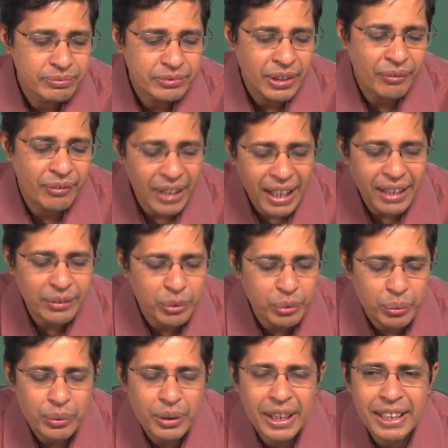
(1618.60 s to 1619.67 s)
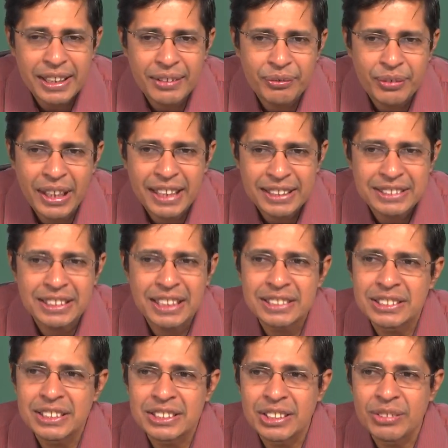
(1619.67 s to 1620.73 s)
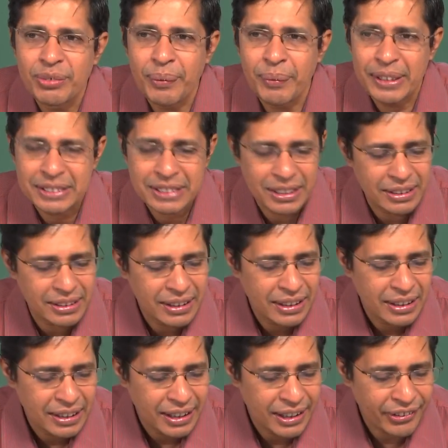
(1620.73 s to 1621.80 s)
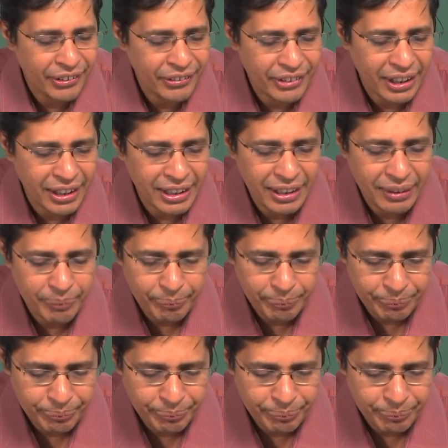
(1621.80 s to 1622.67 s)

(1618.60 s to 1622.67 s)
the way to uh, we exchange this information essentially